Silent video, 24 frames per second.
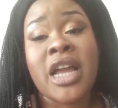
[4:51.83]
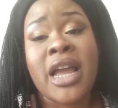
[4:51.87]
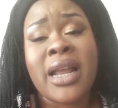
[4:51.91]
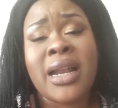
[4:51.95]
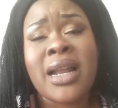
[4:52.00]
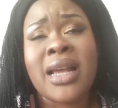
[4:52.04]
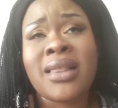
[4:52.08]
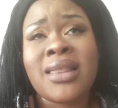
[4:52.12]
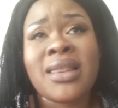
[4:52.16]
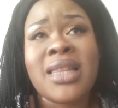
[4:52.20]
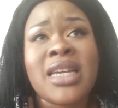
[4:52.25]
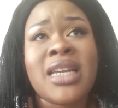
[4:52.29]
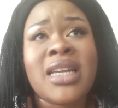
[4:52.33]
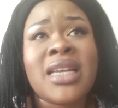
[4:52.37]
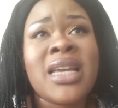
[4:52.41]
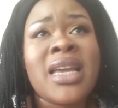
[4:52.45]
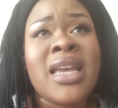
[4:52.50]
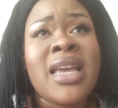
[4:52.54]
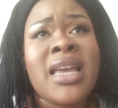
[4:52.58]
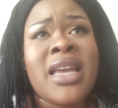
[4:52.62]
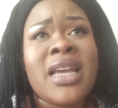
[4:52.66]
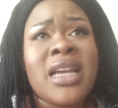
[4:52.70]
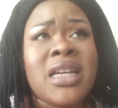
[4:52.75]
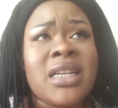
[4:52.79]
And I think
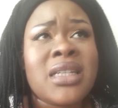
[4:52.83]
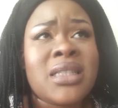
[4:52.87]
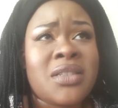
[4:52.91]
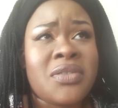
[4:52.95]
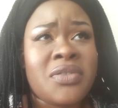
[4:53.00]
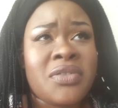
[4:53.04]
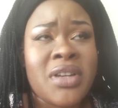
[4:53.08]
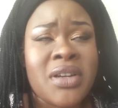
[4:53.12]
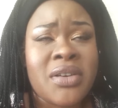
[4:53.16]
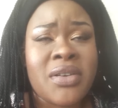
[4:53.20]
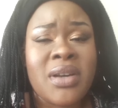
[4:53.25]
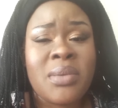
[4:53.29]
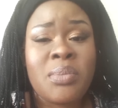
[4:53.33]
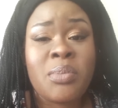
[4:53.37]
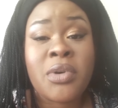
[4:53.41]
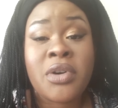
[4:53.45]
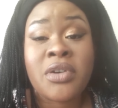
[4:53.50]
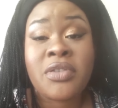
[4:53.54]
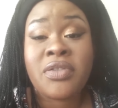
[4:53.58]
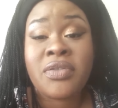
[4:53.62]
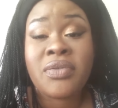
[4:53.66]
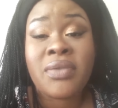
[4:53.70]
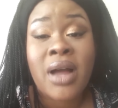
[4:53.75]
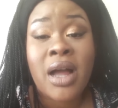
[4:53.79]
it's very
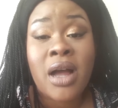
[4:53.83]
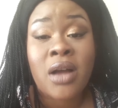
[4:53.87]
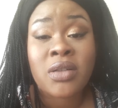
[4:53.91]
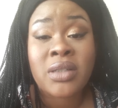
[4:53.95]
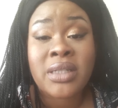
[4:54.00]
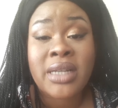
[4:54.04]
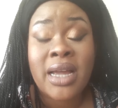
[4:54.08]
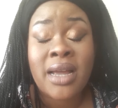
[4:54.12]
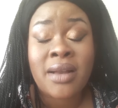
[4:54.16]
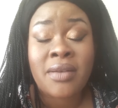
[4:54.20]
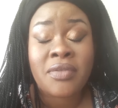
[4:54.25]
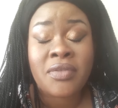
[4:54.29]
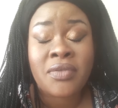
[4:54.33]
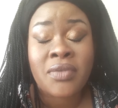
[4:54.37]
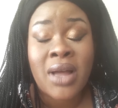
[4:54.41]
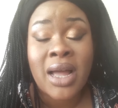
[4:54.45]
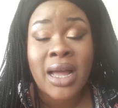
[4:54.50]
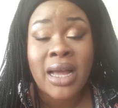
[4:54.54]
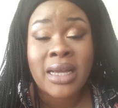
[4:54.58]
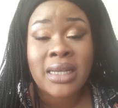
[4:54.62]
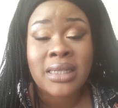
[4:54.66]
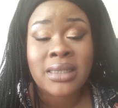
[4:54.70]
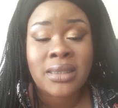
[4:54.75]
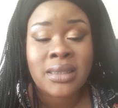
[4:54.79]
profound
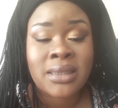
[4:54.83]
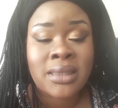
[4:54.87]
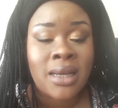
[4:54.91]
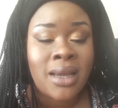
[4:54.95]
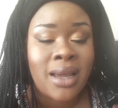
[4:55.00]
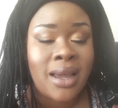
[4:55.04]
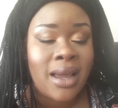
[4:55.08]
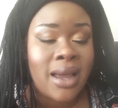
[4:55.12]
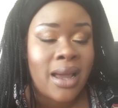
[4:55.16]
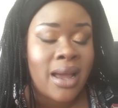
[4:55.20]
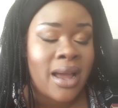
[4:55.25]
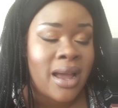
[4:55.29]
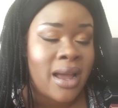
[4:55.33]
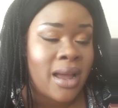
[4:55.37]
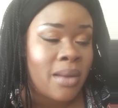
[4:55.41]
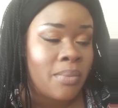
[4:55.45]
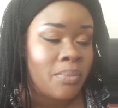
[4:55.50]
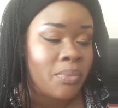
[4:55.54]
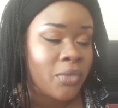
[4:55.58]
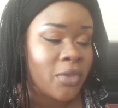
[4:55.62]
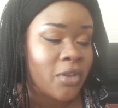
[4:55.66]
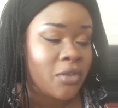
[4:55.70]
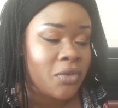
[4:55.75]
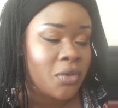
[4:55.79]
advice
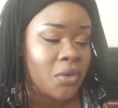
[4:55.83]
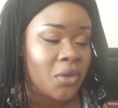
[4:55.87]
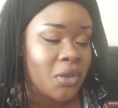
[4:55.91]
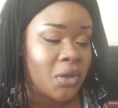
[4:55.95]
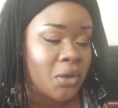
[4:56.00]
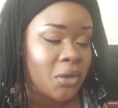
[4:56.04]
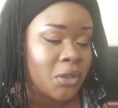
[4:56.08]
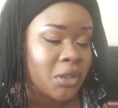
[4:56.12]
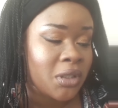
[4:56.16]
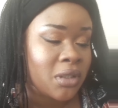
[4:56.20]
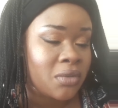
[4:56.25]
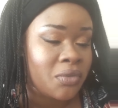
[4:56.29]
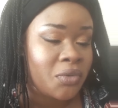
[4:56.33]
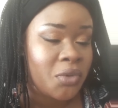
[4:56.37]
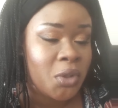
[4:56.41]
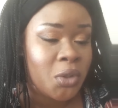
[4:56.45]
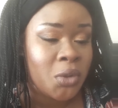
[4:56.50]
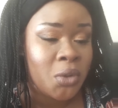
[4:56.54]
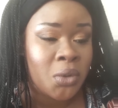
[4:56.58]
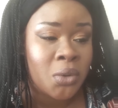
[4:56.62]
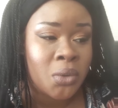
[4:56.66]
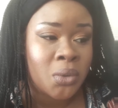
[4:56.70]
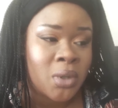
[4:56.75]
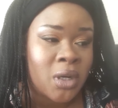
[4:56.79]
um, for those of
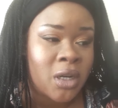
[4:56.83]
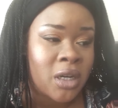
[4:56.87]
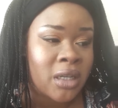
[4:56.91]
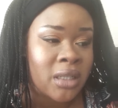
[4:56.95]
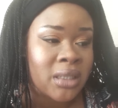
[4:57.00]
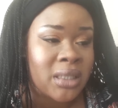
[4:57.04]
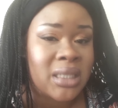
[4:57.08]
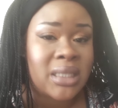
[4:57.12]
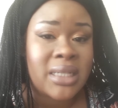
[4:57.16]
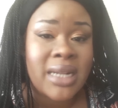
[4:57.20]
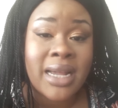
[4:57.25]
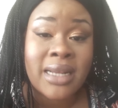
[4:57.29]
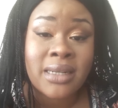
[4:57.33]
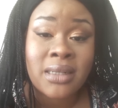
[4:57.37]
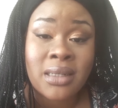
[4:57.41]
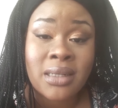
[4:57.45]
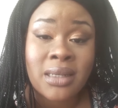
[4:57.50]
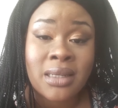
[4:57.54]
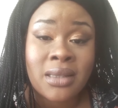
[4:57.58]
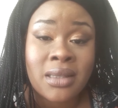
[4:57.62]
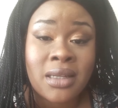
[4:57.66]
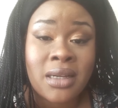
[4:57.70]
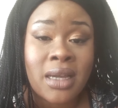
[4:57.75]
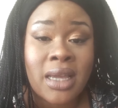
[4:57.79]
you who are
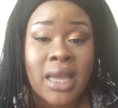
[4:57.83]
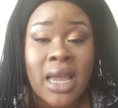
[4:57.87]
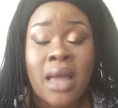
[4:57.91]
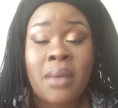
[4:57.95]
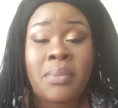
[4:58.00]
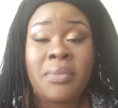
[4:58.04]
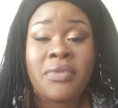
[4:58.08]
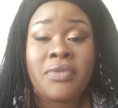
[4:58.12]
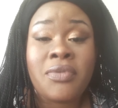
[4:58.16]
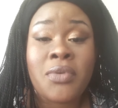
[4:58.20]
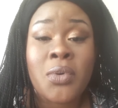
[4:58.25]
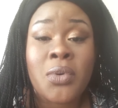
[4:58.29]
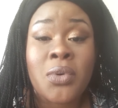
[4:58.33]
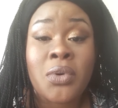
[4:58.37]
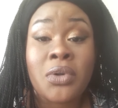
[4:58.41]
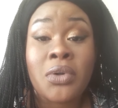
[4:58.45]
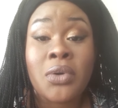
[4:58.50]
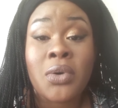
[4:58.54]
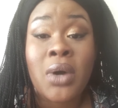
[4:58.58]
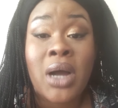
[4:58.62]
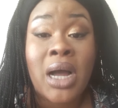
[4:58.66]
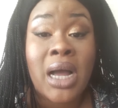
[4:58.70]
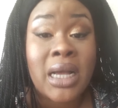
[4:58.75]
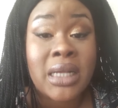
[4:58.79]
standing in the gap for
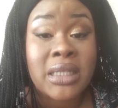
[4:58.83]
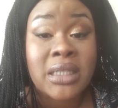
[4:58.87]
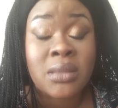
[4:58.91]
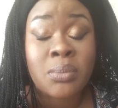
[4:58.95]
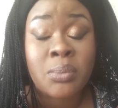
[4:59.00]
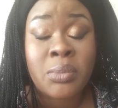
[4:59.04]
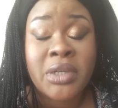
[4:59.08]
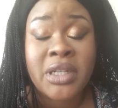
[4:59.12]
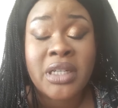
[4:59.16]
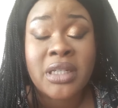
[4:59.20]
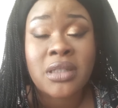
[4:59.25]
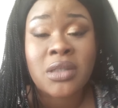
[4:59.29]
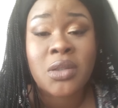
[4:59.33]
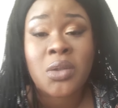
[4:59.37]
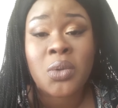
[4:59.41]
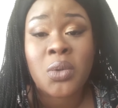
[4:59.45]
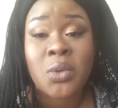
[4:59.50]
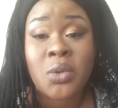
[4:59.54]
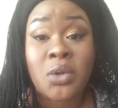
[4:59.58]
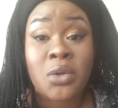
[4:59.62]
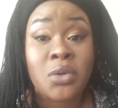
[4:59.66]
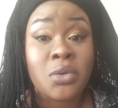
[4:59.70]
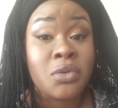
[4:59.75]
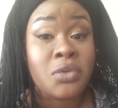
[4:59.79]
your husbands
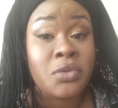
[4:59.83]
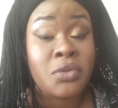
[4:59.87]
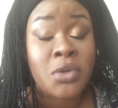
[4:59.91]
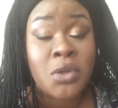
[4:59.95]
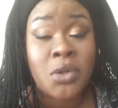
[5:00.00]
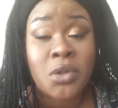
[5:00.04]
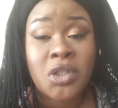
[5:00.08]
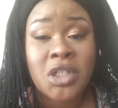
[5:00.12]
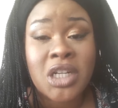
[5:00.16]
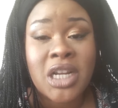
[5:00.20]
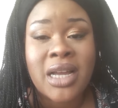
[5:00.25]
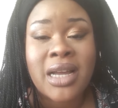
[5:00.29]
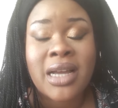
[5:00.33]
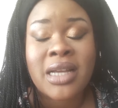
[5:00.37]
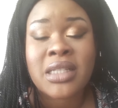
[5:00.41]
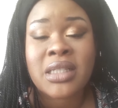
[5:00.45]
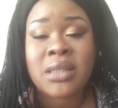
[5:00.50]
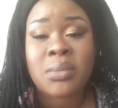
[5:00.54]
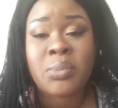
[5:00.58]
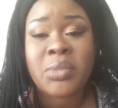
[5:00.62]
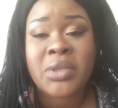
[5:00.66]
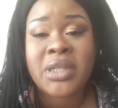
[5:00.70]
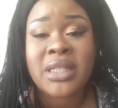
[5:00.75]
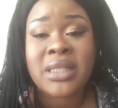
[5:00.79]
or your future
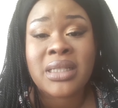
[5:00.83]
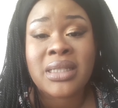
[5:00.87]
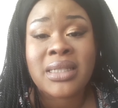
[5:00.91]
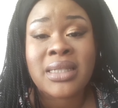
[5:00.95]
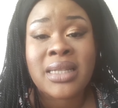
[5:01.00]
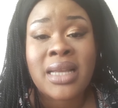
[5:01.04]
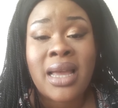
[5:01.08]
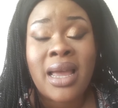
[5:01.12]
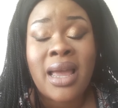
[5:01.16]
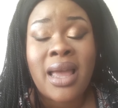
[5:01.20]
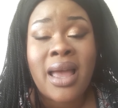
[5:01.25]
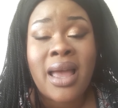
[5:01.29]
husbands.